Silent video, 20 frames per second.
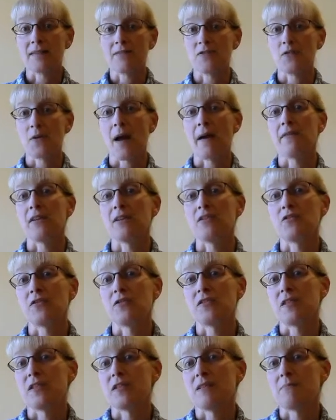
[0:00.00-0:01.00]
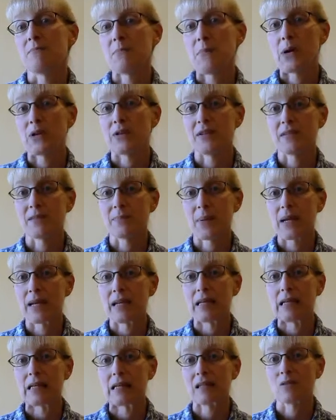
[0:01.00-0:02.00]
if you have interest in
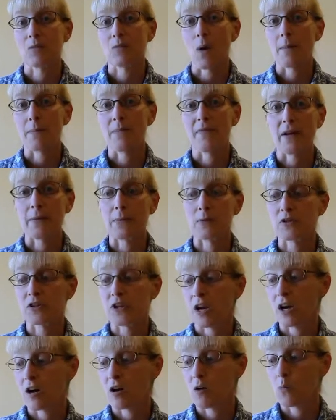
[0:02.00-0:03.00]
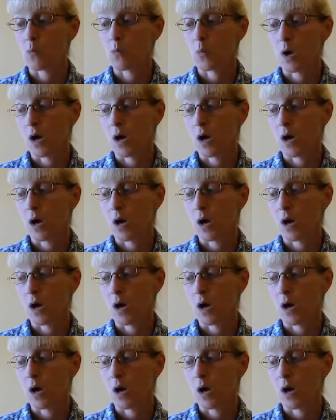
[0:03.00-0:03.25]
participating in the Swap Fiber Share,